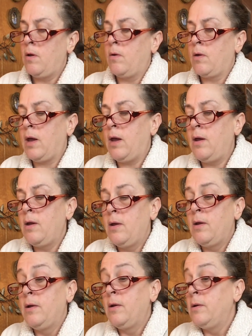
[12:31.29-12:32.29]
Okay,
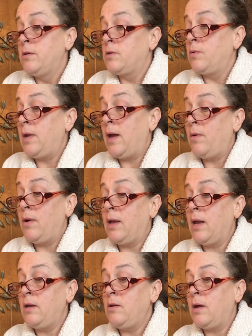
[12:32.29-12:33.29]
so now
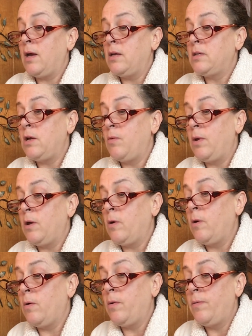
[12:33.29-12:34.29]
again, you guys, here we
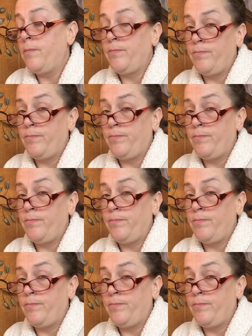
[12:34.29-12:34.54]
go.